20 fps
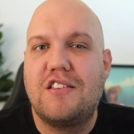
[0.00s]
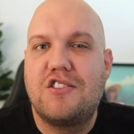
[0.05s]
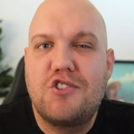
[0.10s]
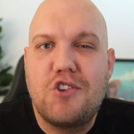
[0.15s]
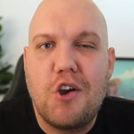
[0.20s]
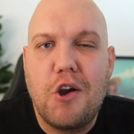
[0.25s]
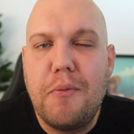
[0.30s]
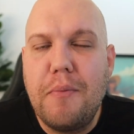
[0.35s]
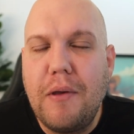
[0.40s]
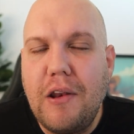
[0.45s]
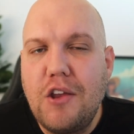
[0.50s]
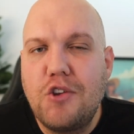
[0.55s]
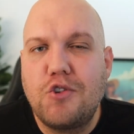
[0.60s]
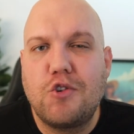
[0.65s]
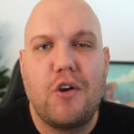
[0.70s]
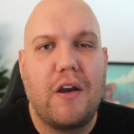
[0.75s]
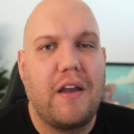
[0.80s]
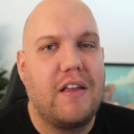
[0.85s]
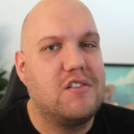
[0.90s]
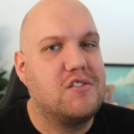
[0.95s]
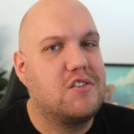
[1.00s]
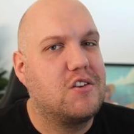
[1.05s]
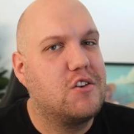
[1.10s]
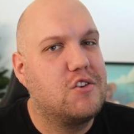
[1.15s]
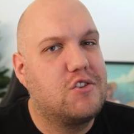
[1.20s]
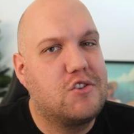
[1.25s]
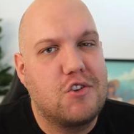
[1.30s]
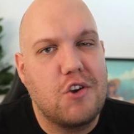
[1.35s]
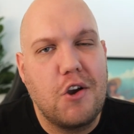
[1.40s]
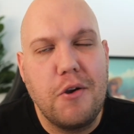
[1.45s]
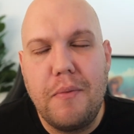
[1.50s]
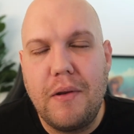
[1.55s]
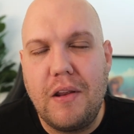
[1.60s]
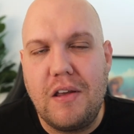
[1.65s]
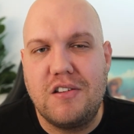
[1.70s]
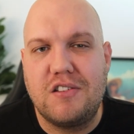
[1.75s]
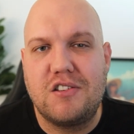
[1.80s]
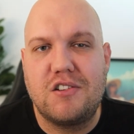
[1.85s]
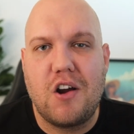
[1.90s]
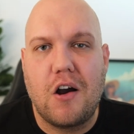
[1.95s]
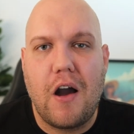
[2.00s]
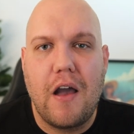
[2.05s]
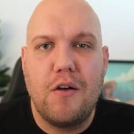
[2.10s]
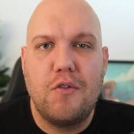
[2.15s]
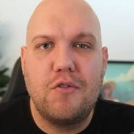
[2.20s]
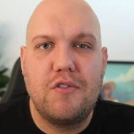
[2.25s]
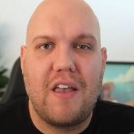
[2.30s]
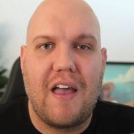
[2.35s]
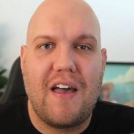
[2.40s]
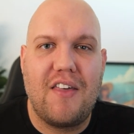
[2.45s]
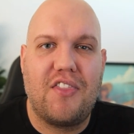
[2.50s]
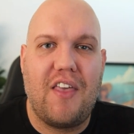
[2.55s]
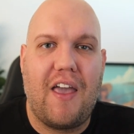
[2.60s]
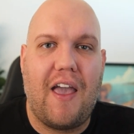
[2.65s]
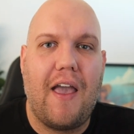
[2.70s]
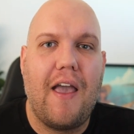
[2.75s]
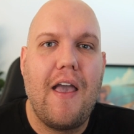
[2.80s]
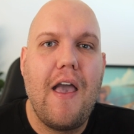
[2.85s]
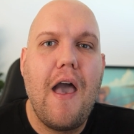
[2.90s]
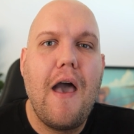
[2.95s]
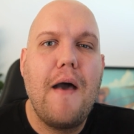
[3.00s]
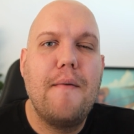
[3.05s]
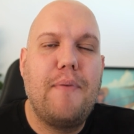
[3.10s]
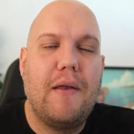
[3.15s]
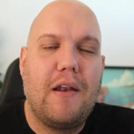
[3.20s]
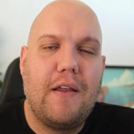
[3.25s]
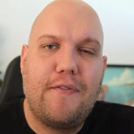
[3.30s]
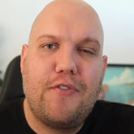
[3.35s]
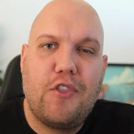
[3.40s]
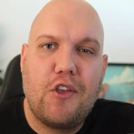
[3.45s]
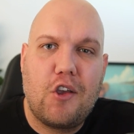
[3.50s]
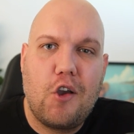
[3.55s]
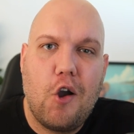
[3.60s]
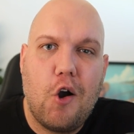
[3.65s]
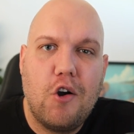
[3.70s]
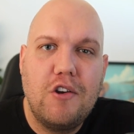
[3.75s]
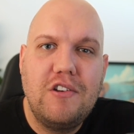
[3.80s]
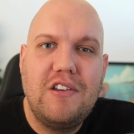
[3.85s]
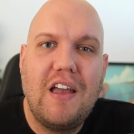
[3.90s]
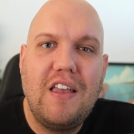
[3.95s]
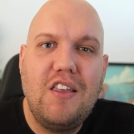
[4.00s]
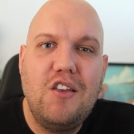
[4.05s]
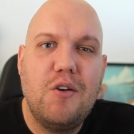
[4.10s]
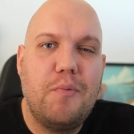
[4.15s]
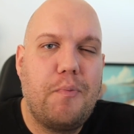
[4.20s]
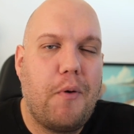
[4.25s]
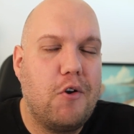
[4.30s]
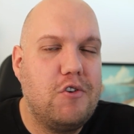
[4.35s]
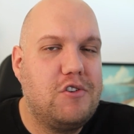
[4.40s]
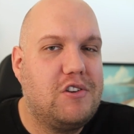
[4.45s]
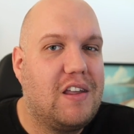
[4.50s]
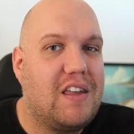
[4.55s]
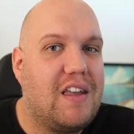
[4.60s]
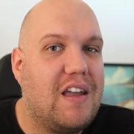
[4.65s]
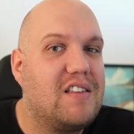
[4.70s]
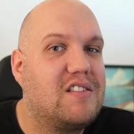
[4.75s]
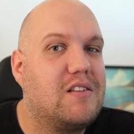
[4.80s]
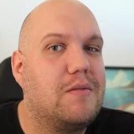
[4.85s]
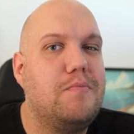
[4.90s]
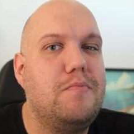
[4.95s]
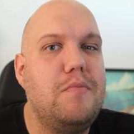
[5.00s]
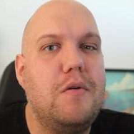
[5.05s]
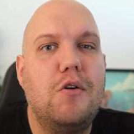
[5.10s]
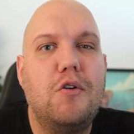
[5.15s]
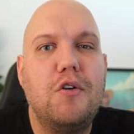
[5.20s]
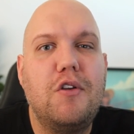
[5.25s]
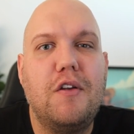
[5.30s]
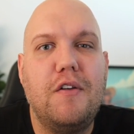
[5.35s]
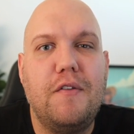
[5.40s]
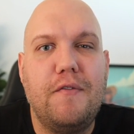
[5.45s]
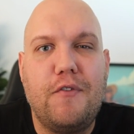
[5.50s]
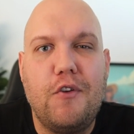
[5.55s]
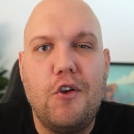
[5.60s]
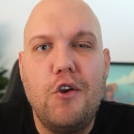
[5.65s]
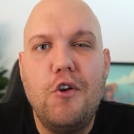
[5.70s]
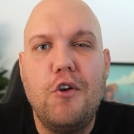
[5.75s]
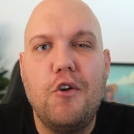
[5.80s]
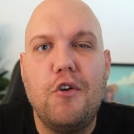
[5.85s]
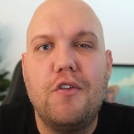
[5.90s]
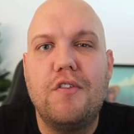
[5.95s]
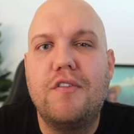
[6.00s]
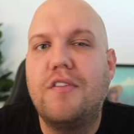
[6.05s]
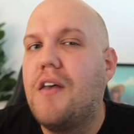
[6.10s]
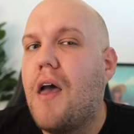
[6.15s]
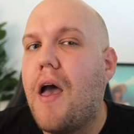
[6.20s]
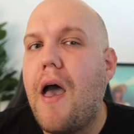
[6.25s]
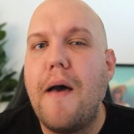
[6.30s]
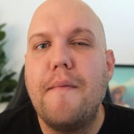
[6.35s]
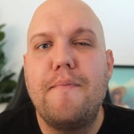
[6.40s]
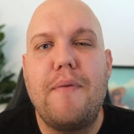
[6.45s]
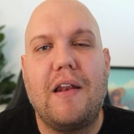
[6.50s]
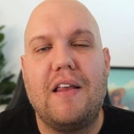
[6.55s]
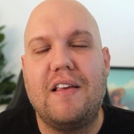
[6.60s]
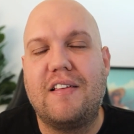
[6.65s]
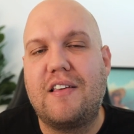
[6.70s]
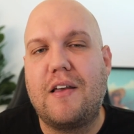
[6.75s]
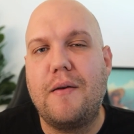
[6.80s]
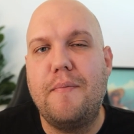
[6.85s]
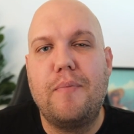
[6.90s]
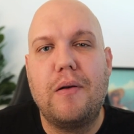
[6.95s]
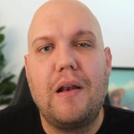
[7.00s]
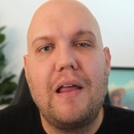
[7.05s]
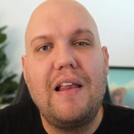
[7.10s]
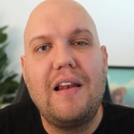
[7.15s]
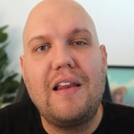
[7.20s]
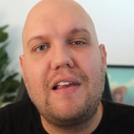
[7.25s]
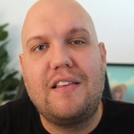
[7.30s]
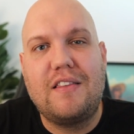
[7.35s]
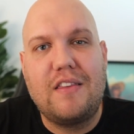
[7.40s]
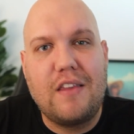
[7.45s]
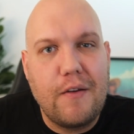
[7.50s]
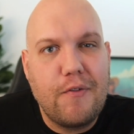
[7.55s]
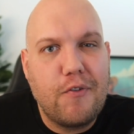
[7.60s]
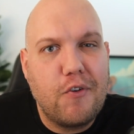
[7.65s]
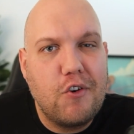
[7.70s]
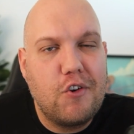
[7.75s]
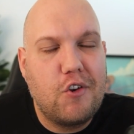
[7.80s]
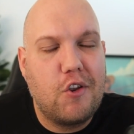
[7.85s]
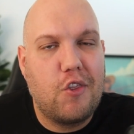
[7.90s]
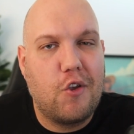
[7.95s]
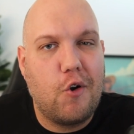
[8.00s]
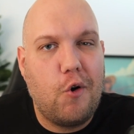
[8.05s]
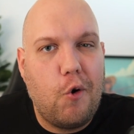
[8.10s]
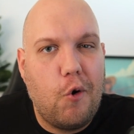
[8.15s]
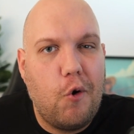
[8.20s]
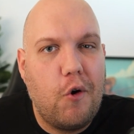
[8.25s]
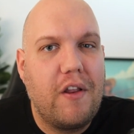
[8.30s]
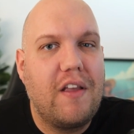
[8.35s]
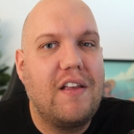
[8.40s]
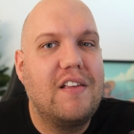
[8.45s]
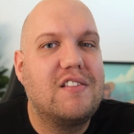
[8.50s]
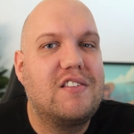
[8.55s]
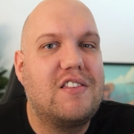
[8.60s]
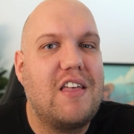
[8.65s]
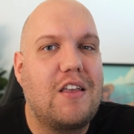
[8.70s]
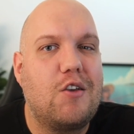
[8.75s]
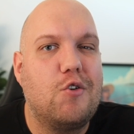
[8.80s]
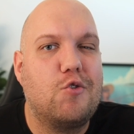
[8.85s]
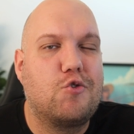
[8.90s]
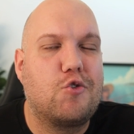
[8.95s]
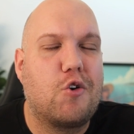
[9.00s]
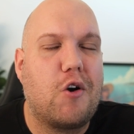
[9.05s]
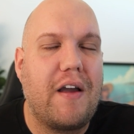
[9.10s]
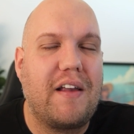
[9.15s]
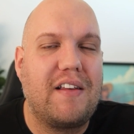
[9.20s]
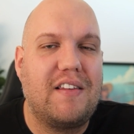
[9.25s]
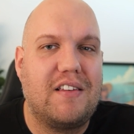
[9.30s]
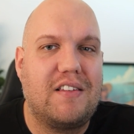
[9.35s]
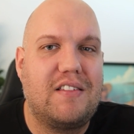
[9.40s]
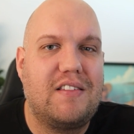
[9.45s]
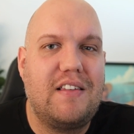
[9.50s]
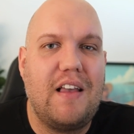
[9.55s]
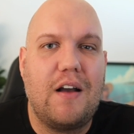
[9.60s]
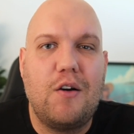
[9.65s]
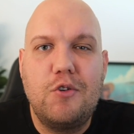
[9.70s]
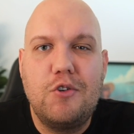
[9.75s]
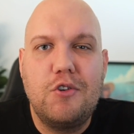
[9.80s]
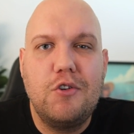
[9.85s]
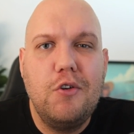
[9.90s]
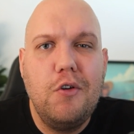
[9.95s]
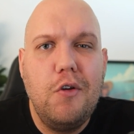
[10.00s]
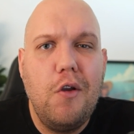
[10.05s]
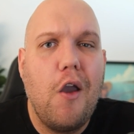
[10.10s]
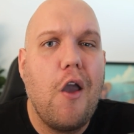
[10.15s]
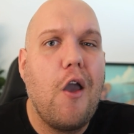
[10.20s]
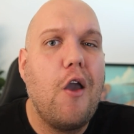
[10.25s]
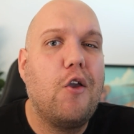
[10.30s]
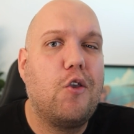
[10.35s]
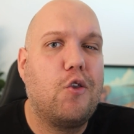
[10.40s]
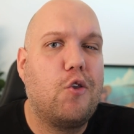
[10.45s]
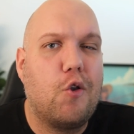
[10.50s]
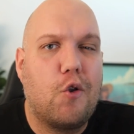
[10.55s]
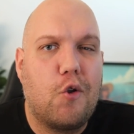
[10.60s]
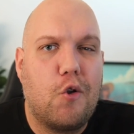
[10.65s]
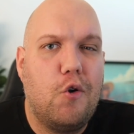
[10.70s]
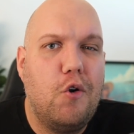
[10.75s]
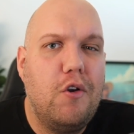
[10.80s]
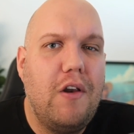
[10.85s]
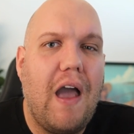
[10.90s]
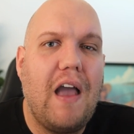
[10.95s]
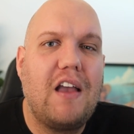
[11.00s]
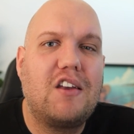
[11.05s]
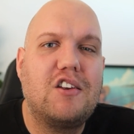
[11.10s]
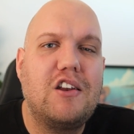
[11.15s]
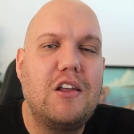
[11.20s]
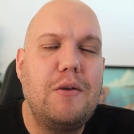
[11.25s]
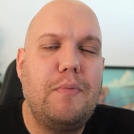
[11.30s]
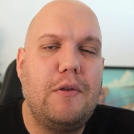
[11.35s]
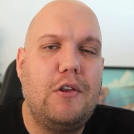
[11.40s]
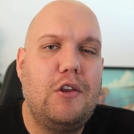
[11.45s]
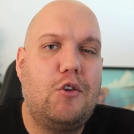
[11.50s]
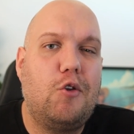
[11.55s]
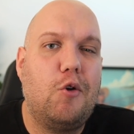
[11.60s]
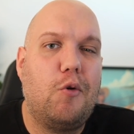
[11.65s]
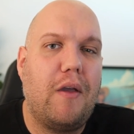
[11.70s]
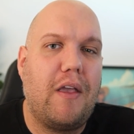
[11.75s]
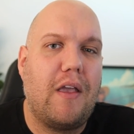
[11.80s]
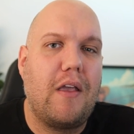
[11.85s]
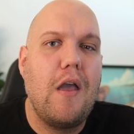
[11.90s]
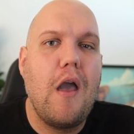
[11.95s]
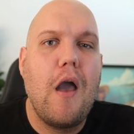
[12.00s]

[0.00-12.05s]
so many trends, so many styles out there, but if the content you're posting gets 1 million views, but is completely different to the audience that you're trying to sell to, you could actually be doing